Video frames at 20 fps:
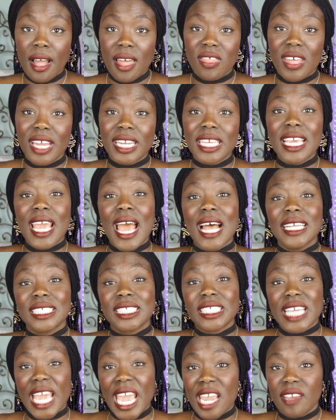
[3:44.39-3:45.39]
that he has
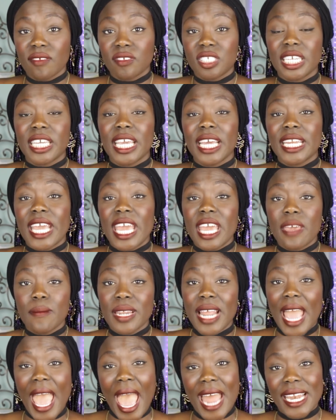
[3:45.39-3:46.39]
saved to get him
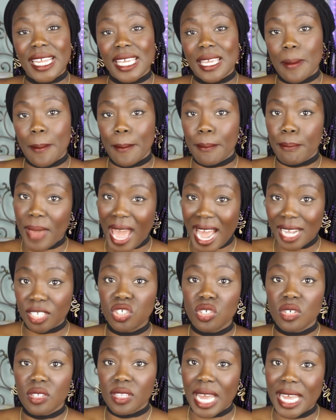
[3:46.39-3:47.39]
and Annie back
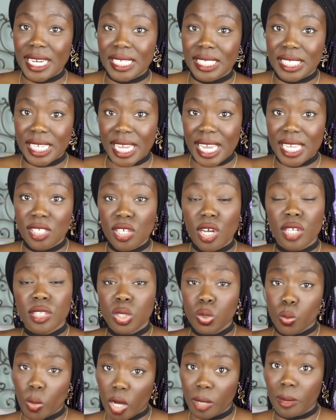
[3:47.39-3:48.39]
to the United States on
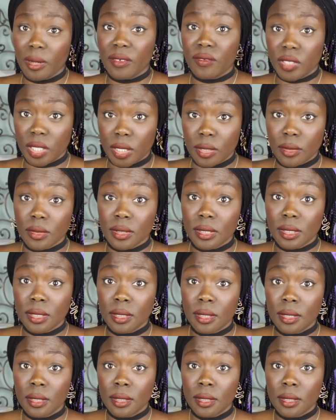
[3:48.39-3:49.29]
these water buffaloes.